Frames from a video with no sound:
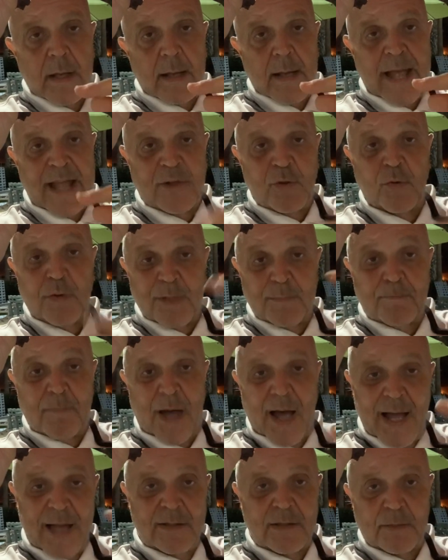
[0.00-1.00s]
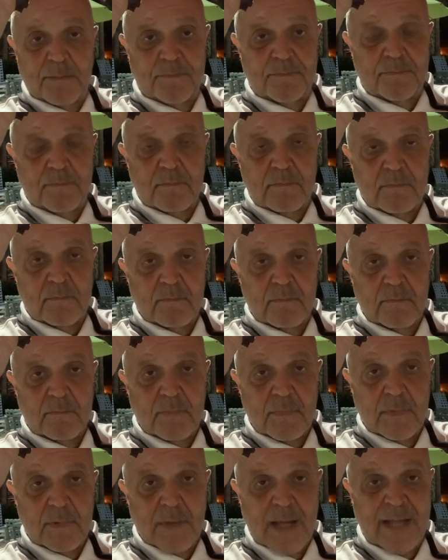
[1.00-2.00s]
And you can buy them
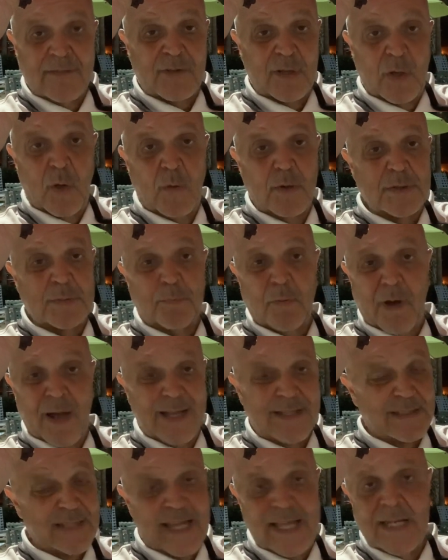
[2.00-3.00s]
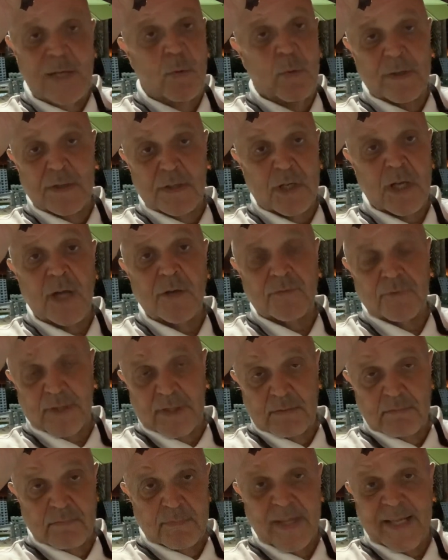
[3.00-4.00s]
at the lowest price anywhere in the country.
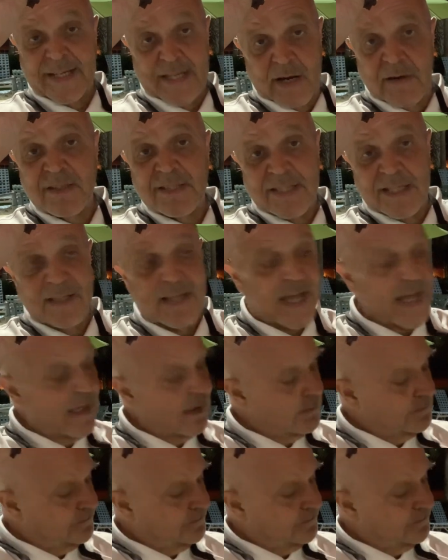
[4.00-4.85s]
They guarantee that.